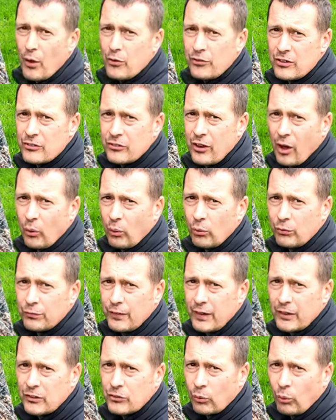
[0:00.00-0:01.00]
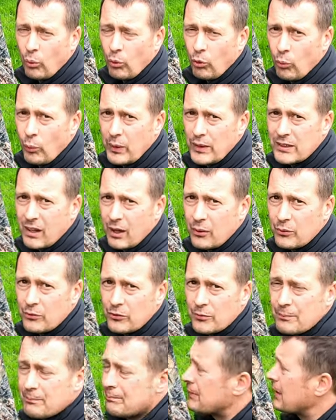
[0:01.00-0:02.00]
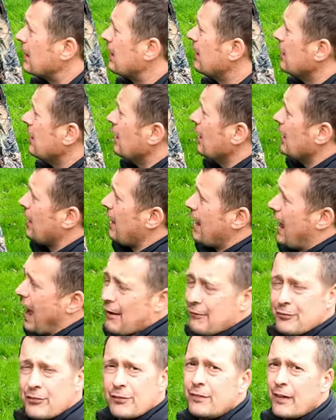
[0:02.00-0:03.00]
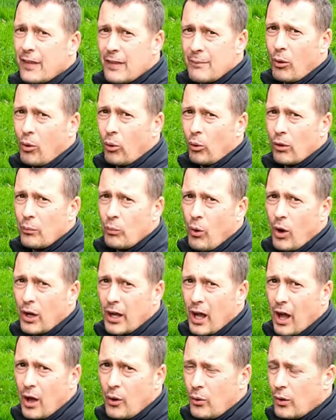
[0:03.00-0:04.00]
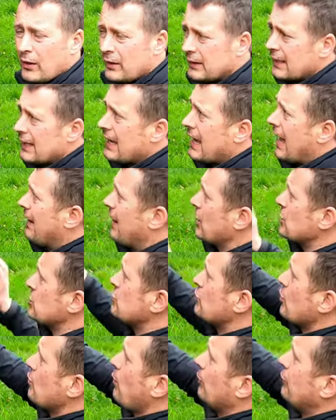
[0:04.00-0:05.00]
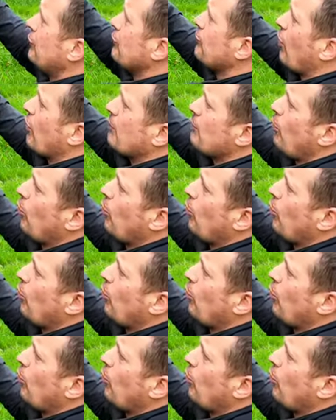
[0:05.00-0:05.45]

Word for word: of those in total fitted to all the windows. You don't have to fit them all in one go. And as you do, once you've got